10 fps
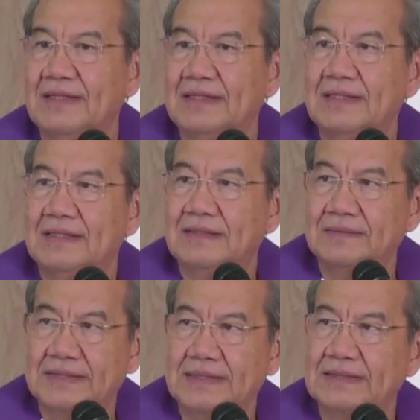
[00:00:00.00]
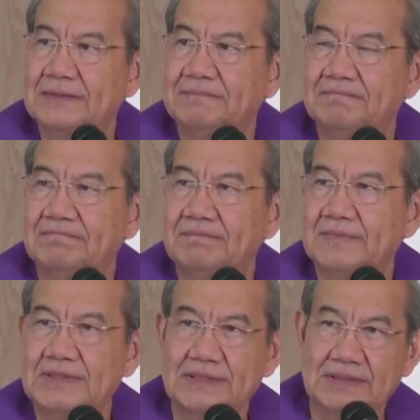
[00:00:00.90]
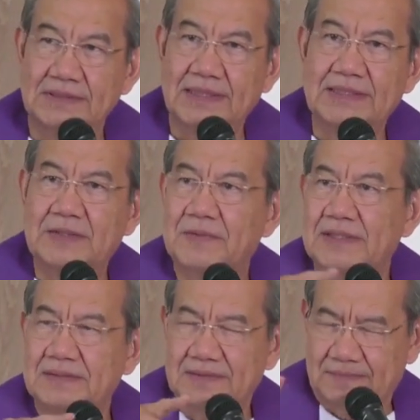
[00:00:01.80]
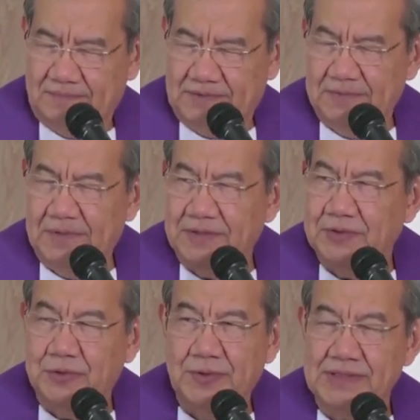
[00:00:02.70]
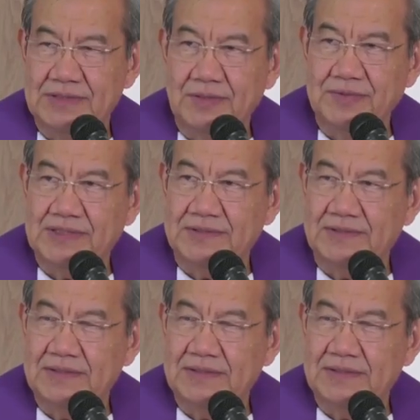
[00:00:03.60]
Okay, is there anyone among you who has no sin?